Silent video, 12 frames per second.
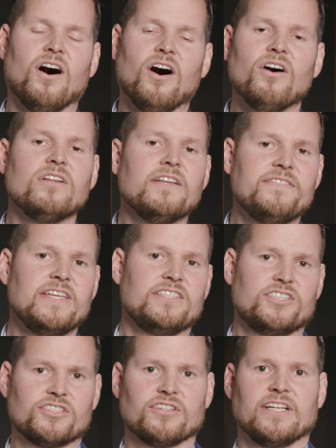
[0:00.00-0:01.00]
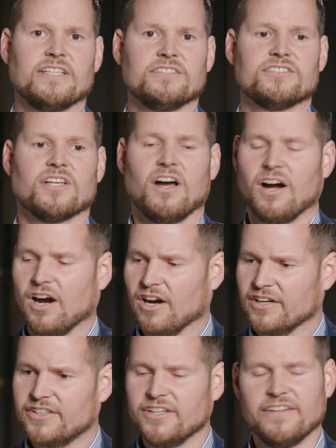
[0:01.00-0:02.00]
All of these trends are
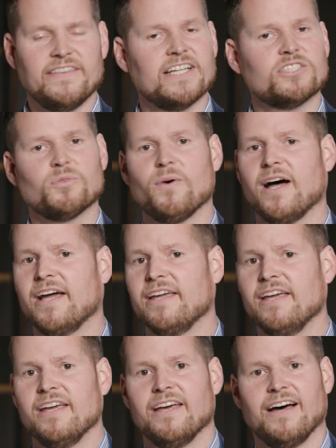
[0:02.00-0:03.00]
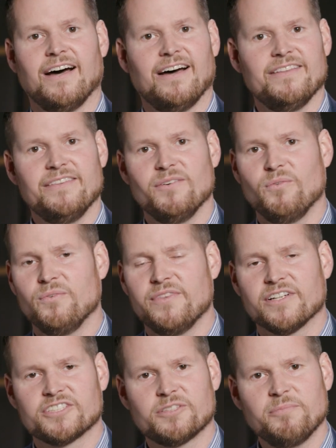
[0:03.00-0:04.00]
good. That's why
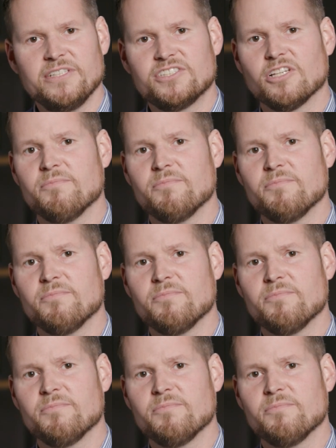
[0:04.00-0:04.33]
there should be so